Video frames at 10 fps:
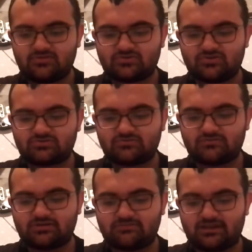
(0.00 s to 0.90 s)
Children
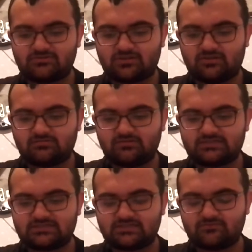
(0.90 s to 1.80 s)
run around cold
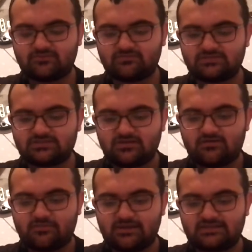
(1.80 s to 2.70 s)
visiting rooms,
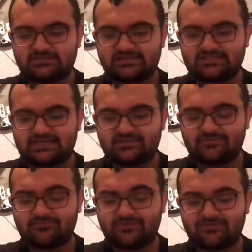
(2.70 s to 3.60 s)
waiting to see daddy
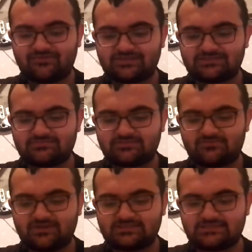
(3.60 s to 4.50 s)
who fell victim to the
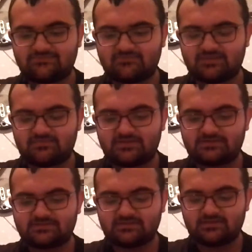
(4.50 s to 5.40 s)
13th
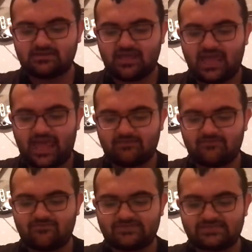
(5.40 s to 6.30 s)
Amendment.
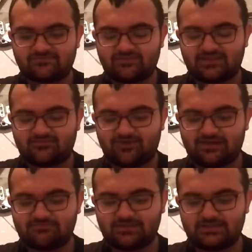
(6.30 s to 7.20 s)
Our visits feel like
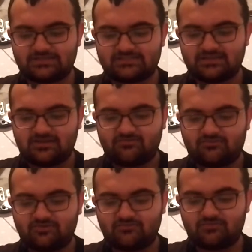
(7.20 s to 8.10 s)
5 minutes.
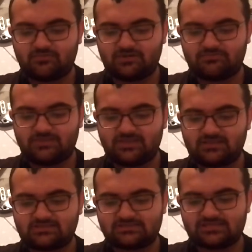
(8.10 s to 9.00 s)
We want to
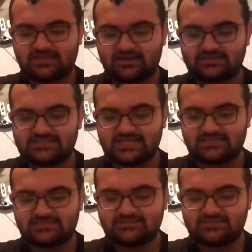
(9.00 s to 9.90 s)
be just like our
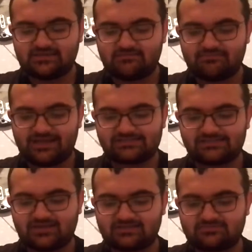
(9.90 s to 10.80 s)
daddies. Mass
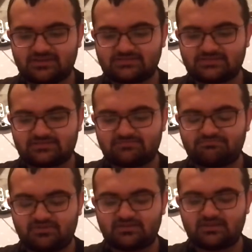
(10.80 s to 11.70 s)
incarceration is a
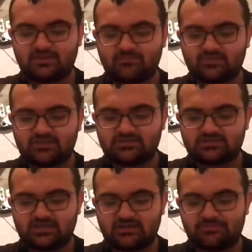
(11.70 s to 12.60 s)
bully,
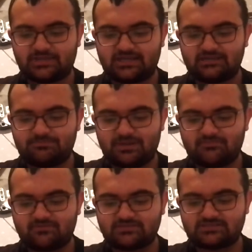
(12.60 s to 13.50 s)
shaking a blind
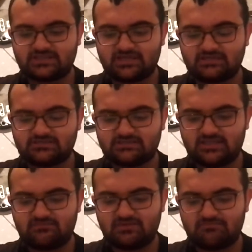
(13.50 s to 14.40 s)
bum for his change,
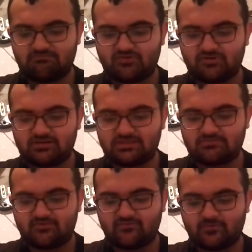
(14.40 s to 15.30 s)
leaving him broker than
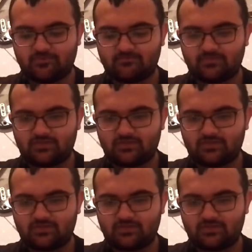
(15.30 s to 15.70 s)
before.